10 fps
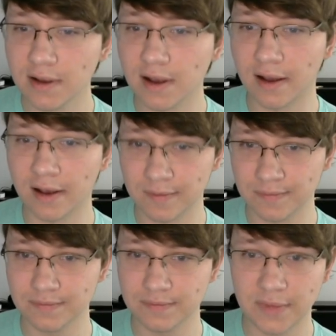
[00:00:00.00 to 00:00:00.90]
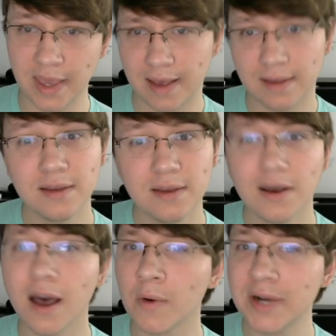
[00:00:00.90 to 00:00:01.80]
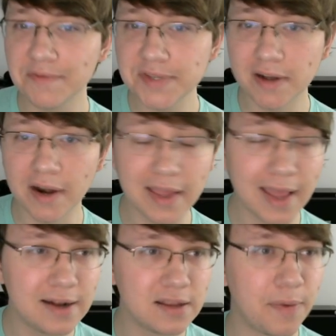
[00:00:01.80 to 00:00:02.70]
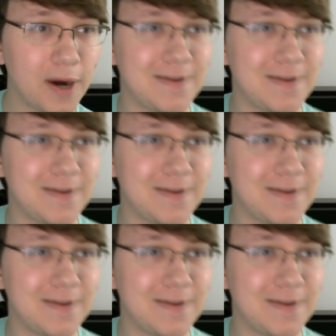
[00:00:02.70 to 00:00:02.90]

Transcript: We're definitely starting to get into the part